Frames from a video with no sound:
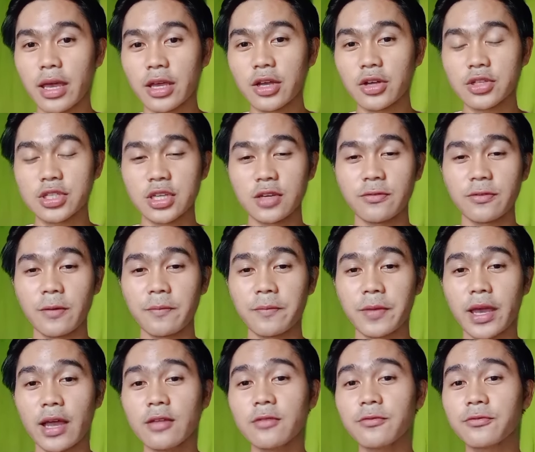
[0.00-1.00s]
Fabian
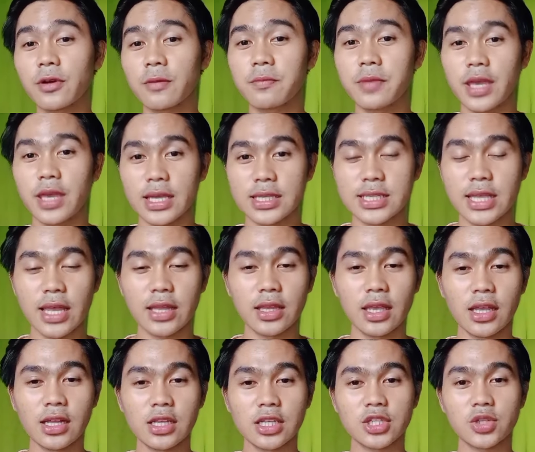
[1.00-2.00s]
from BSN English
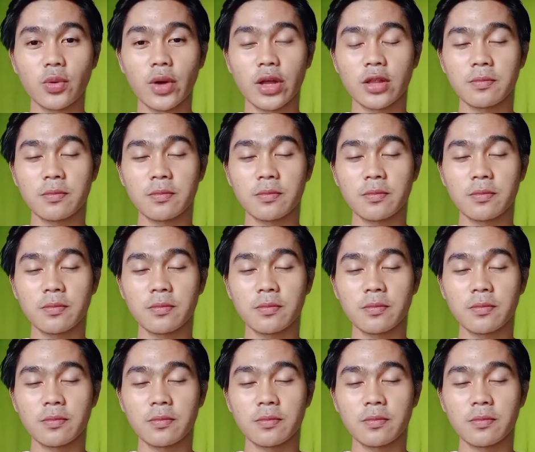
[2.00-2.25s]
1B.